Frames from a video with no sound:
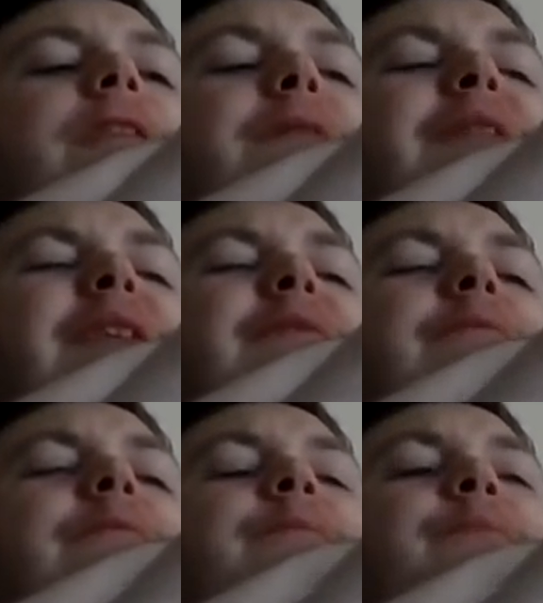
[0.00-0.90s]

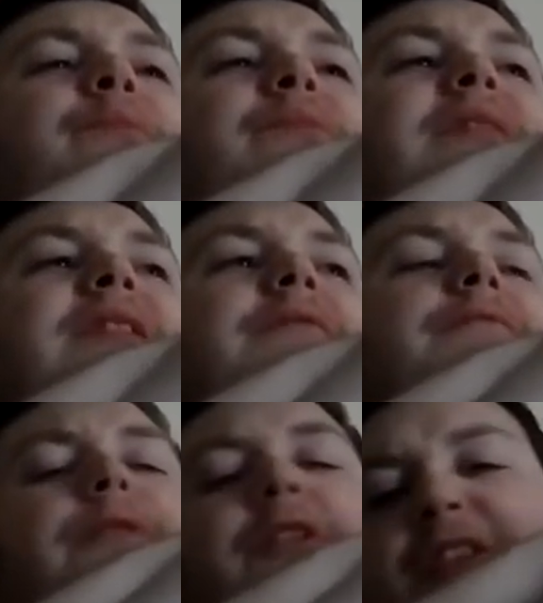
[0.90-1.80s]
very
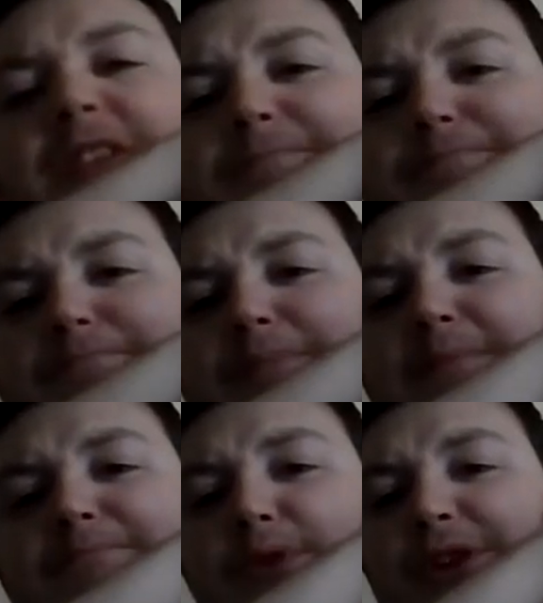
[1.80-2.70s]
fine
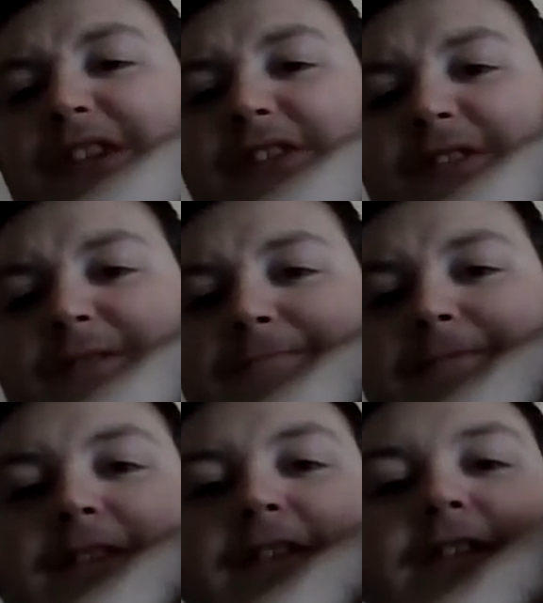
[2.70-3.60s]

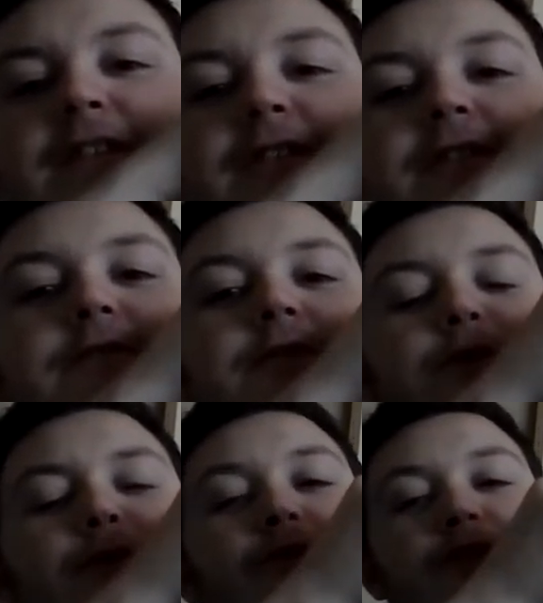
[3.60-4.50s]
pinpricks.
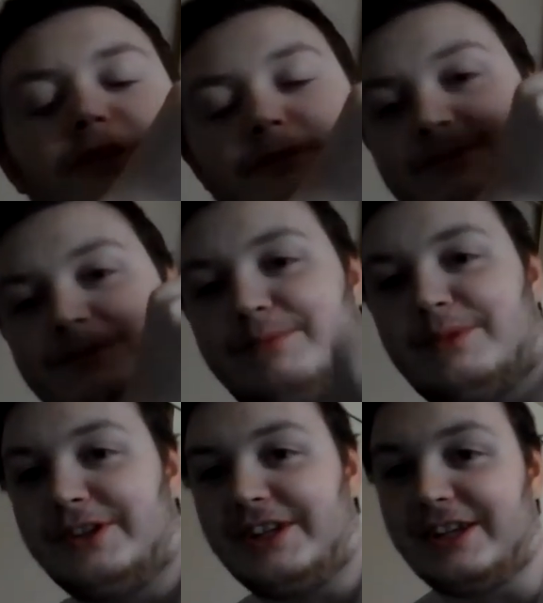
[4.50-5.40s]
We're close. Oh,
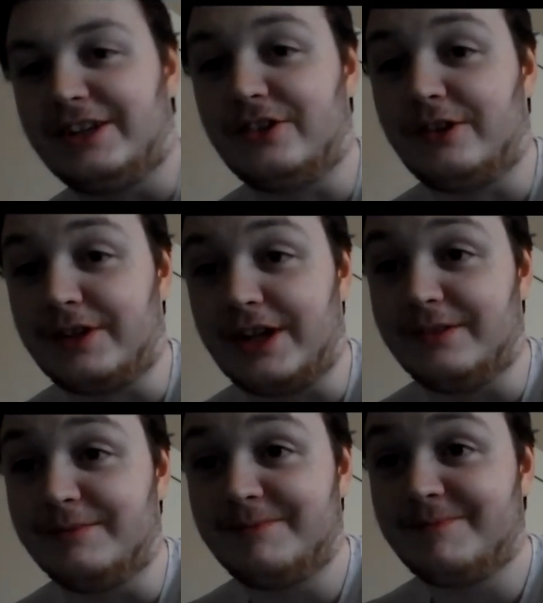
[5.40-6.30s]
bloody hell, he's
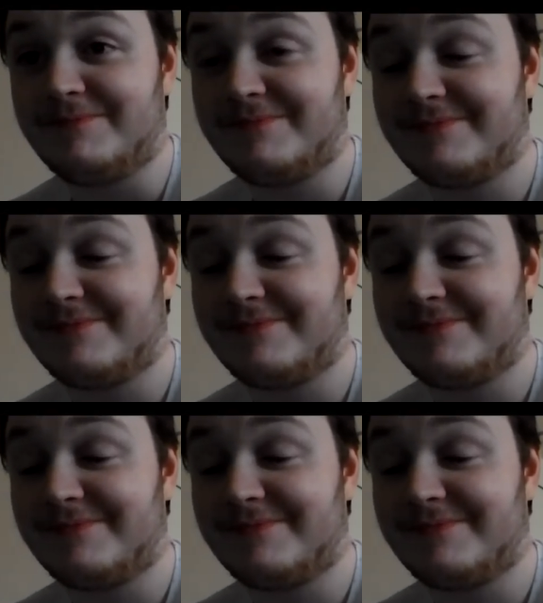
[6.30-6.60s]
off again.